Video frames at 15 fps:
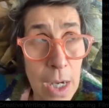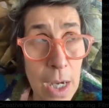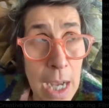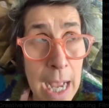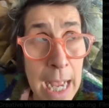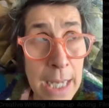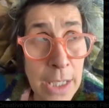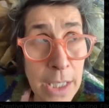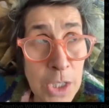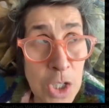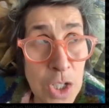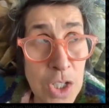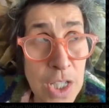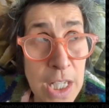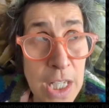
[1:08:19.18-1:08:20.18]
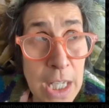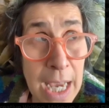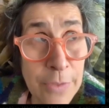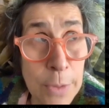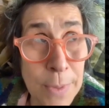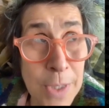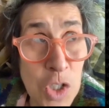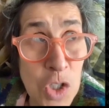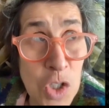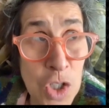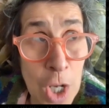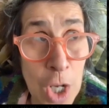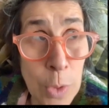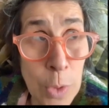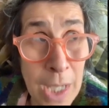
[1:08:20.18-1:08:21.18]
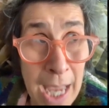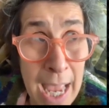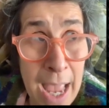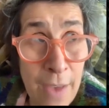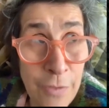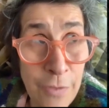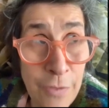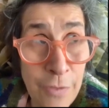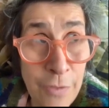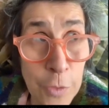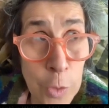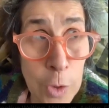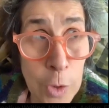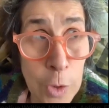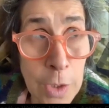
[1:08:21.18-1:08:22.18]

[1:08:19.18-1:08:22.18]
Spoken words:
And I just think you have to be so careful.